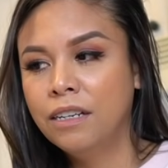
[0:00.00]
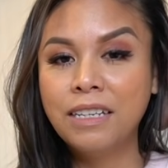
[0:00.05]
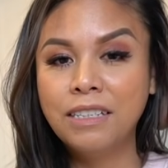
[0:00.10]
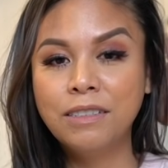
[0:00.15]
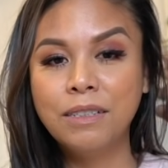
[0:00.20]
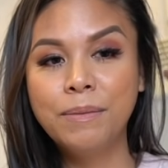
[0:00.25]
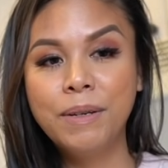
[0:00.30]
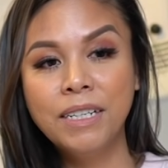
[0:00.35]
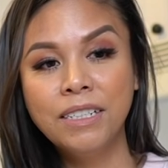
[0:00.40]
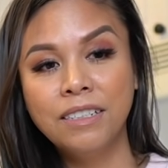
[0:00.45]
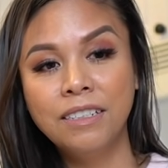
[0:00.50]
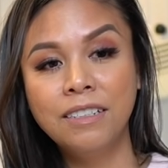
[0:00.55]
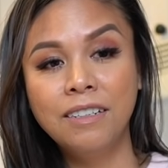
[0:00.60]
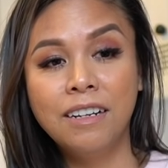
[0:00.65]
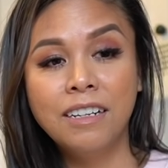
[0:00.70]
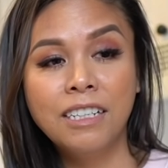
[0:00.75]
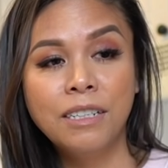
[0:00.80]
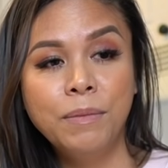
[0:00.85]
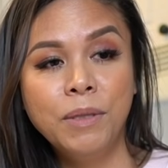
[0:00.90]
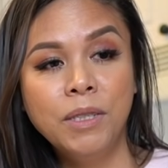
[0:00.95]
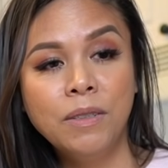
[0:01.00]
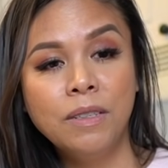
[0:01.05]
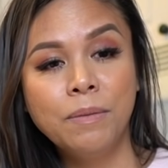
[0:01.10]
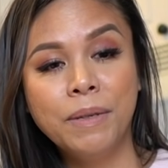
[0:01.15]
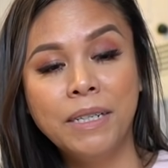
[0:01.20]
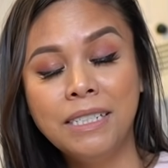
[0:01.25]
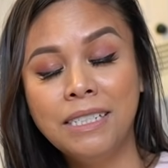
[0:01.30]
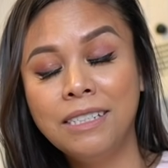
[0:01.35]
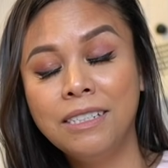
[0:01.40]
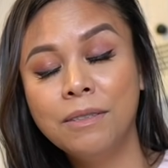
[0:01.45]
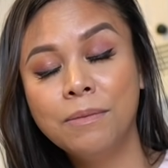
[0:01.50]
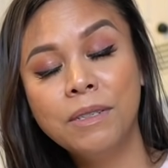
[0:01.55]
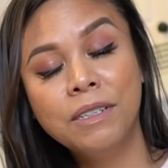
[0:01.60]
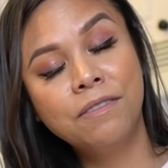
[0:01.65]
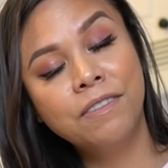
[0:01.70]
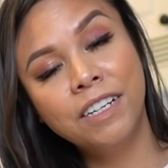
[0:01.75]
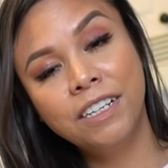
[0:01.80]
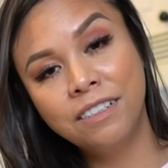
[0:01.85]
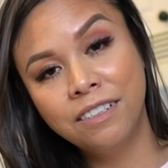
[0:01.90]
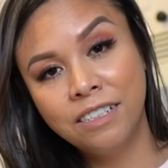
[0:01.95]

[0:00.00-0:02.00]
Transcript: So I'm actually not going to be using my dehumidifier